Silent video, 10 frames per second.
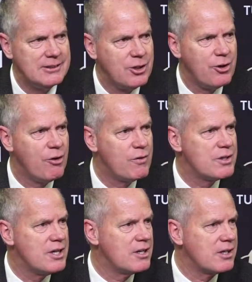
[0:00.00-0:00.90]

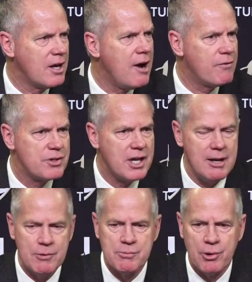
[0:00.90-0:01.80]
turnovers in a conference
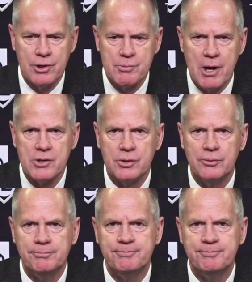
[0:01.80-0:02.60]
game is pretty special.